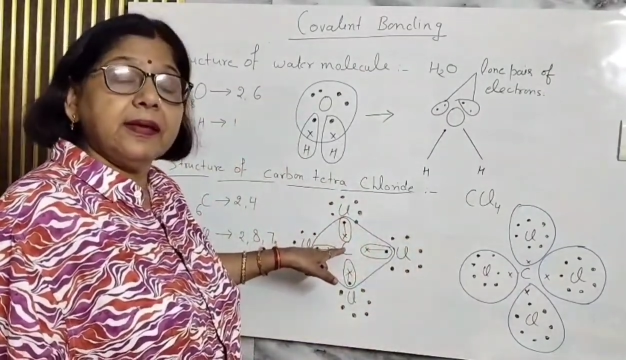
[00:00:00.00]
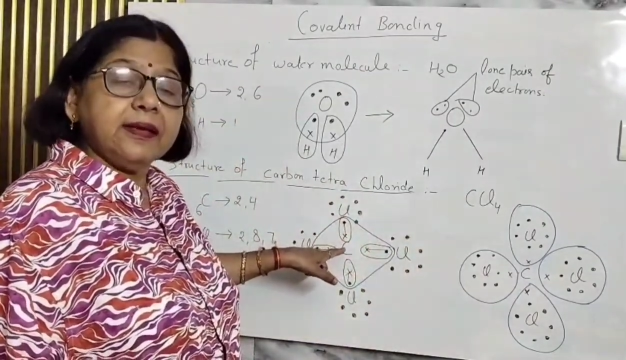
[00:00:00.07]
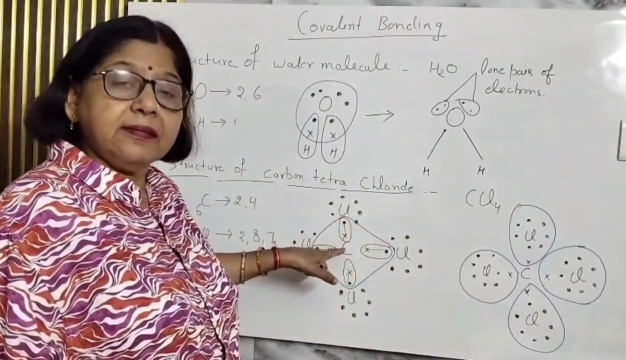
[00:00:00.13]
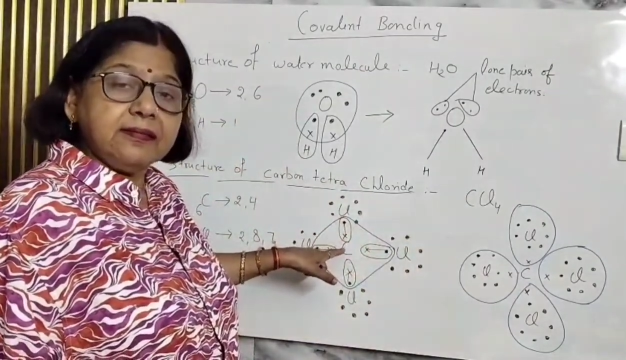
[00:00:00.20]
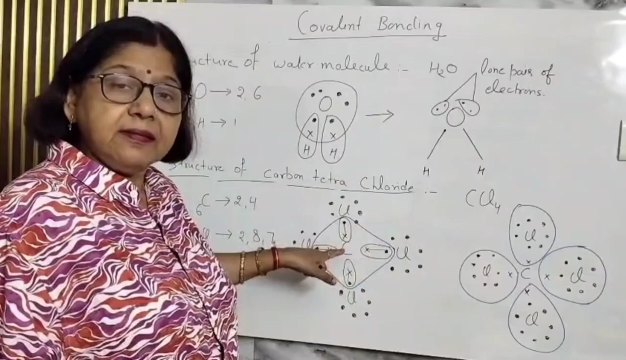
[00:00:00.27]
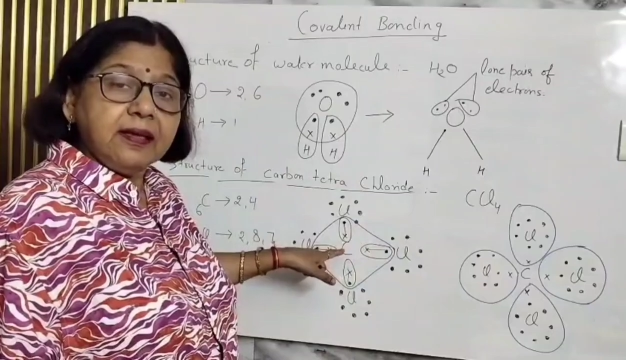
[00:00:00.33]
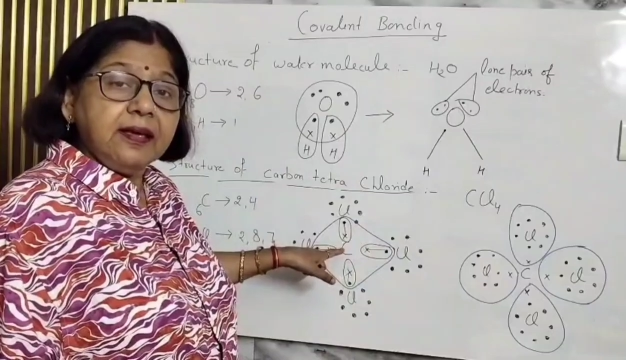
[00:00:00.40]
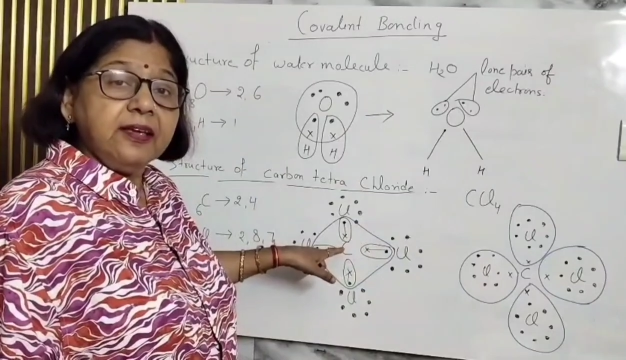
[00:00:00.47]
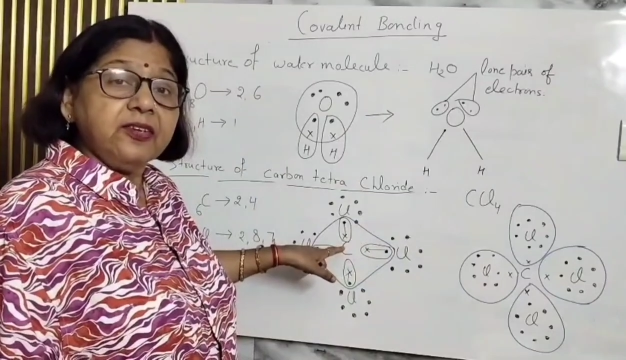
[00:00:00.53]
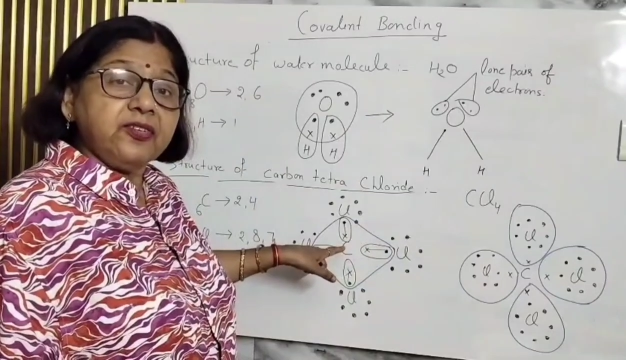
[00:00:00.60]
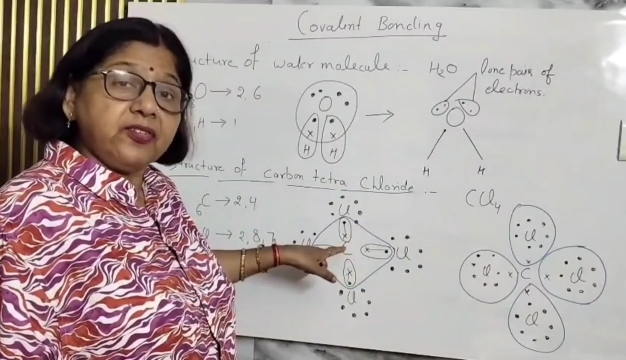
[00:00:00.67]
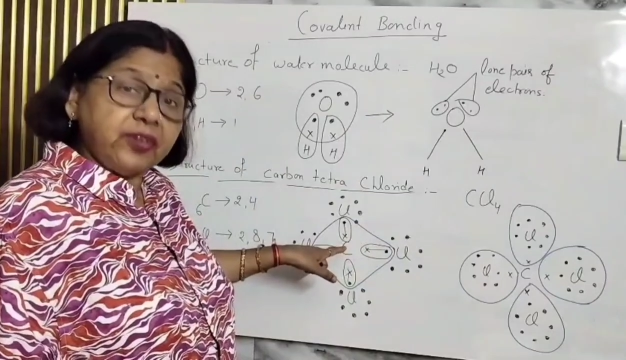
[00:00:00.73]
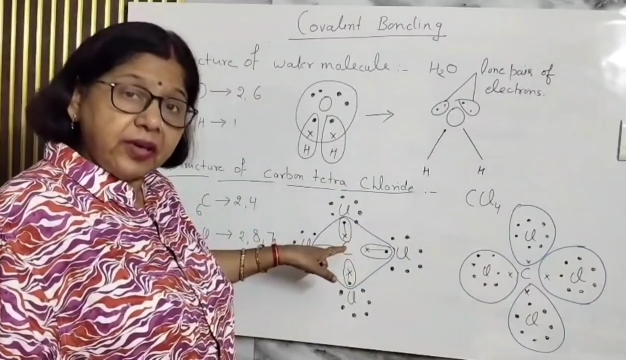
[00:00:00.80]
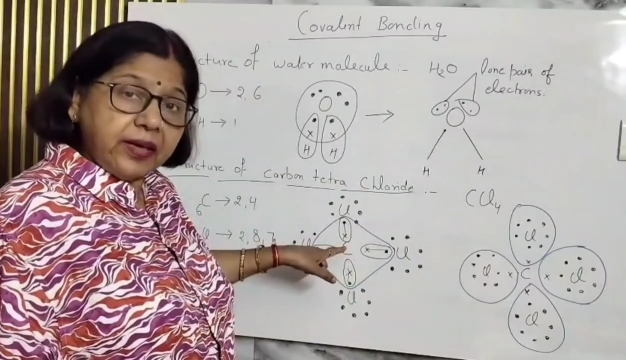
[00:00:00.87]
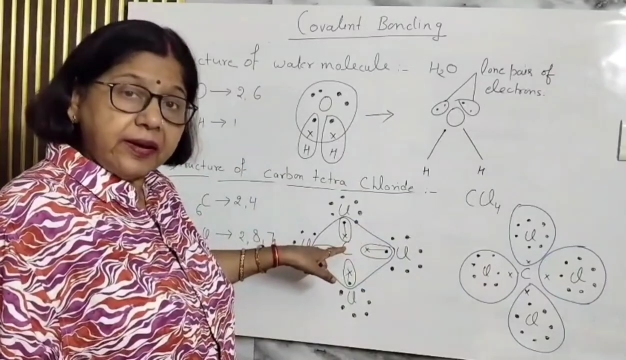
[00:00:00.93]
is
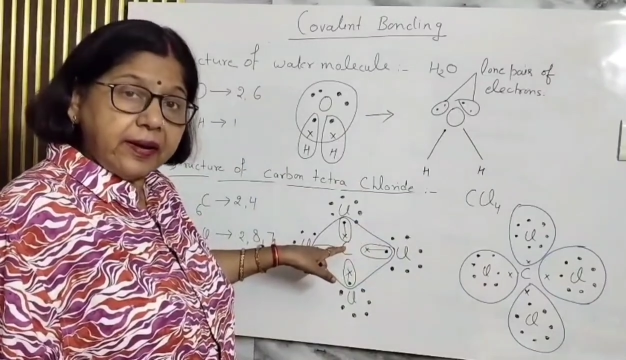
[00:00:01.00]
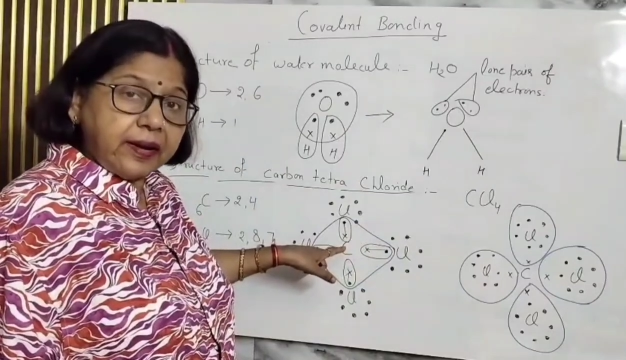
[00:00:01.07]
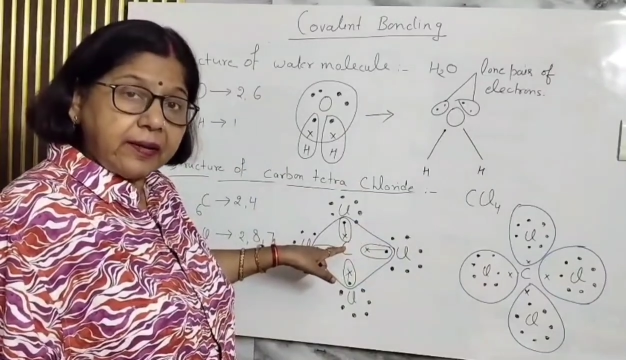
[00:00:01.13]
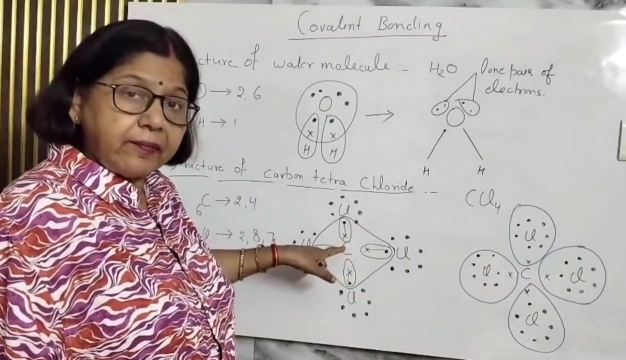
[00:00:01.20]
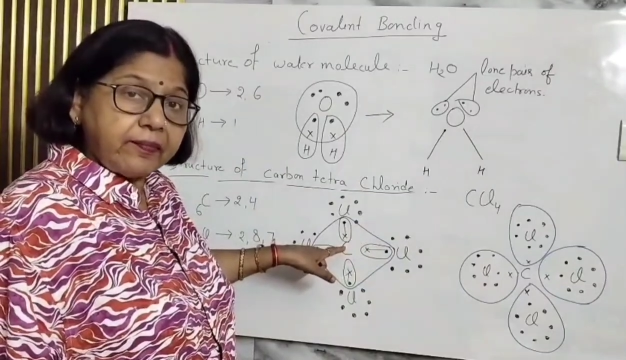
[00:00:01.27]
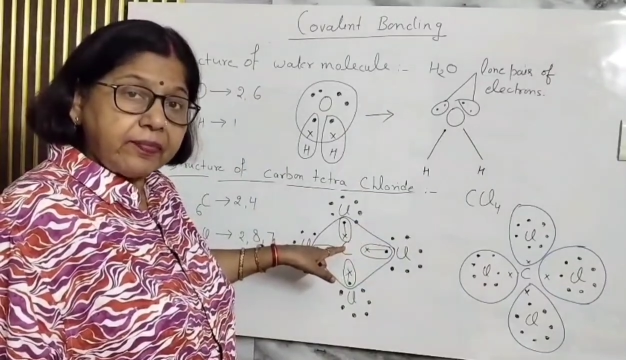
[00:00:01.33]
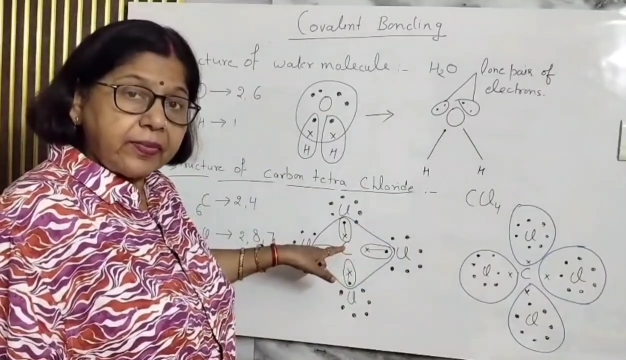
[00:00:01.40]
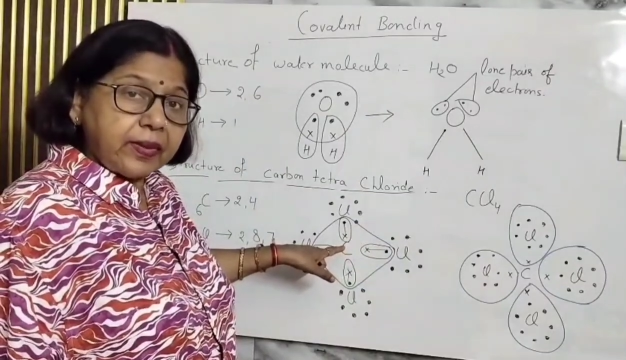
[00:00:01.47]
sharing.